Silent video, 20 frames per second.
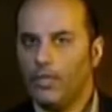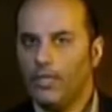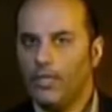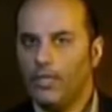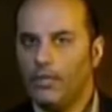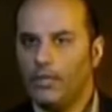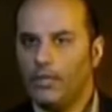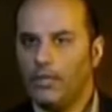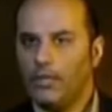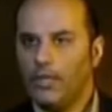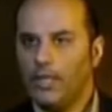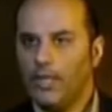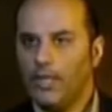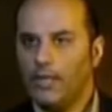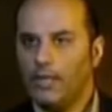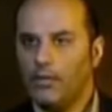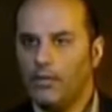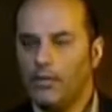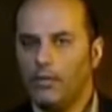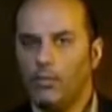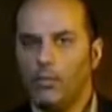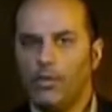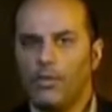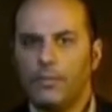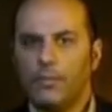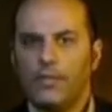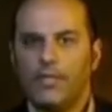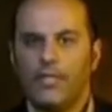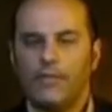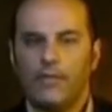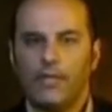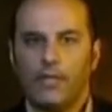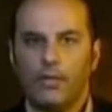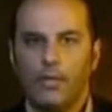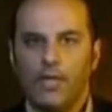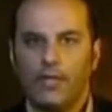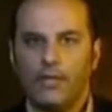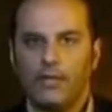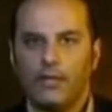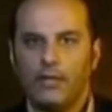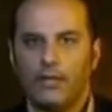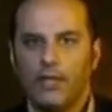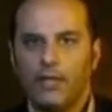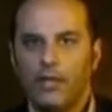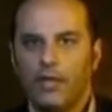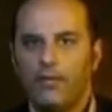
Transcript: leads us again to the more specific question